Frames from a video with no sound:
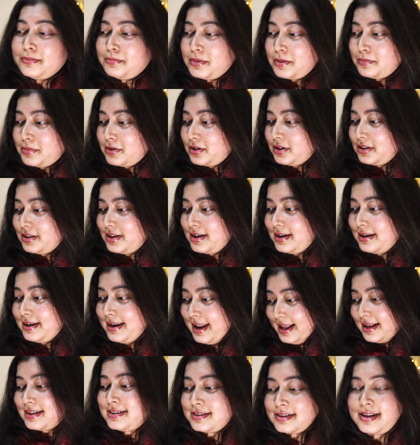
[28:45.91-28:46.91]
Maybe the
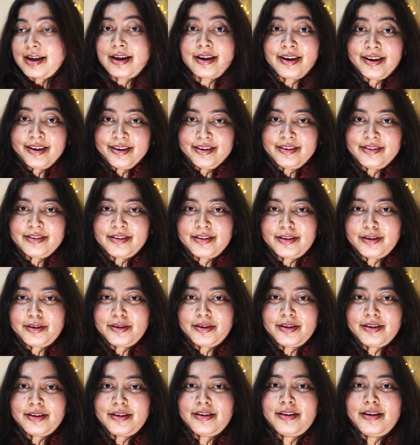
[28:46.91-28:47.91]
next second
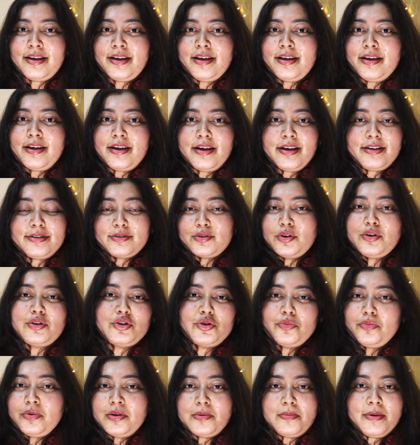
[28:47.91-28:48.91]
is going
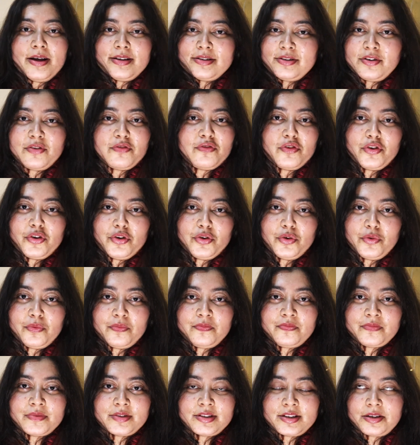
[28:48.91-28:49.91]
to be a blessing for you.
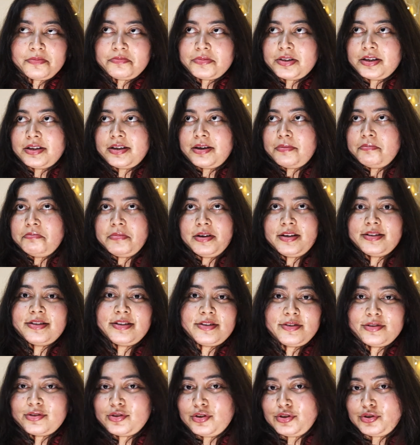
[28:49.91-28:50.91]
Something
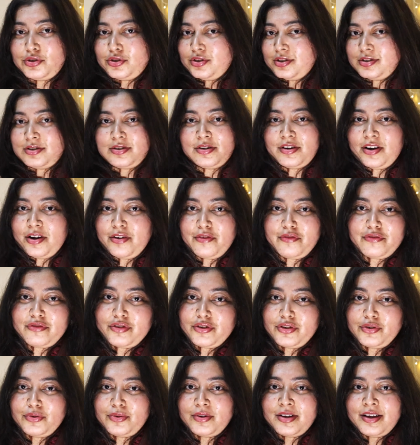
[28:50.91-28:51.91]
amazing is going to just arrive for
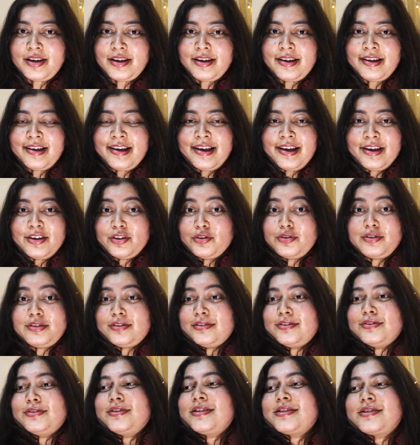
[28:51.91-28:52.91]
you. You
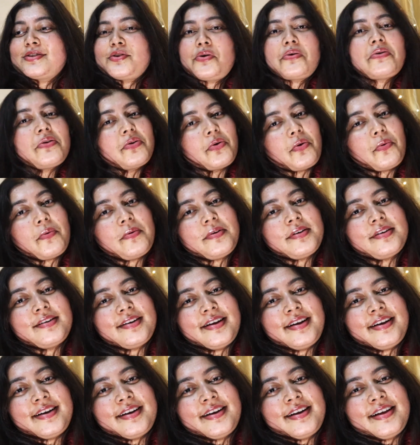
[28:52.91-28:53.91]
just don't know,
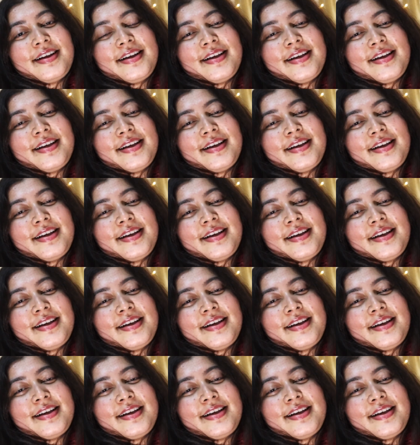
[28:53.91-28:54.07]
right?